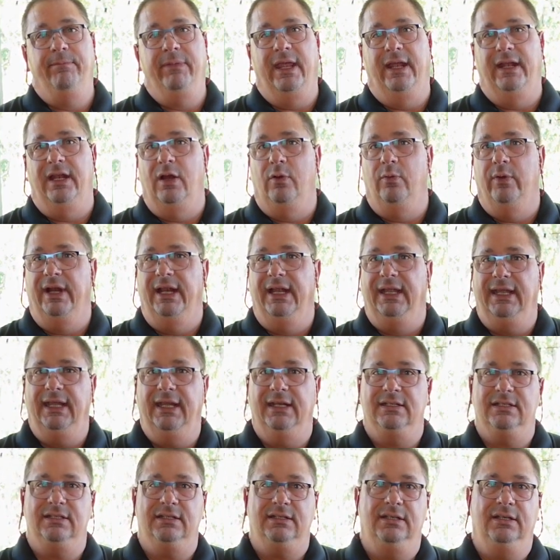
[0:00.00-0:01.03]
and then when it
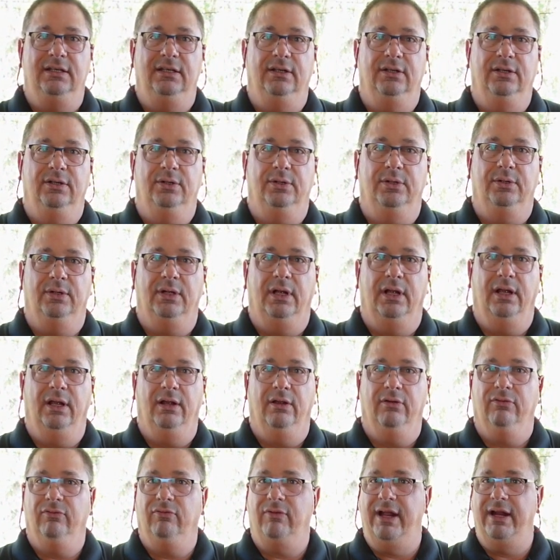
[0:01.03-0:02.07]
gets to
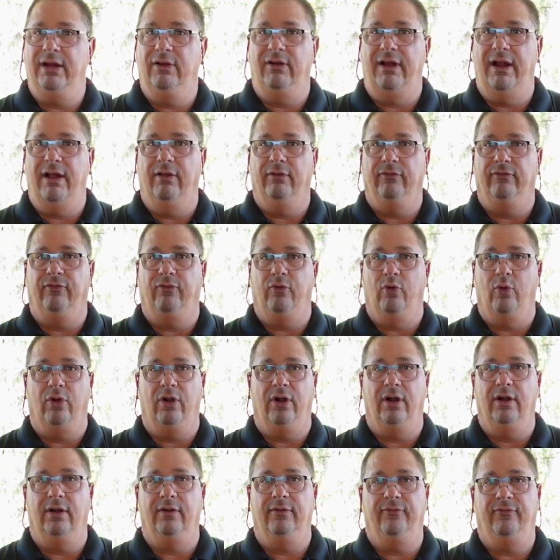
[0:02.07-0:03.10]
right around
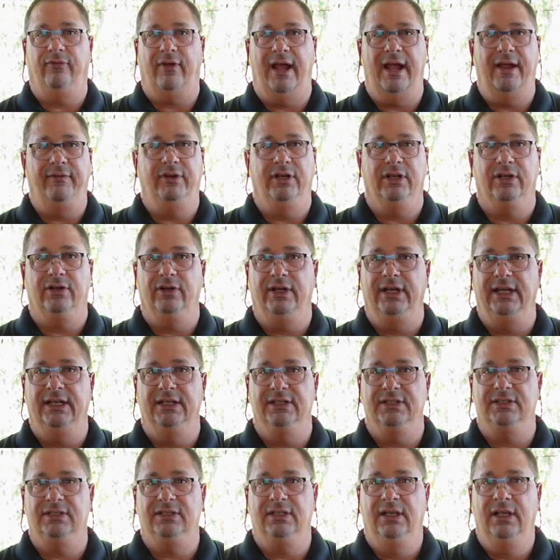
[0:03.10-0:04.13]
four or five
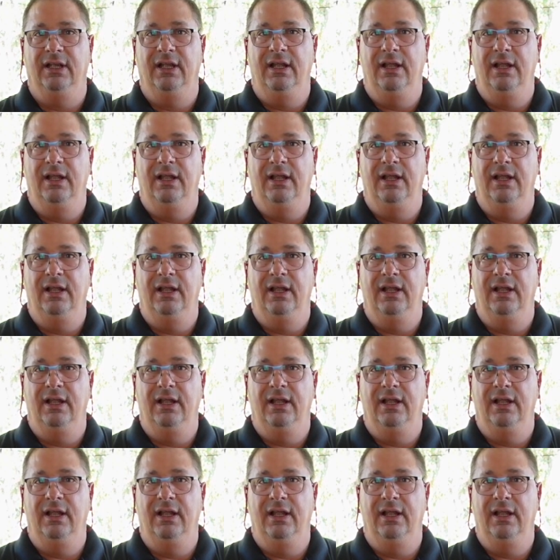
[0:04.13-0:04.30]
degrees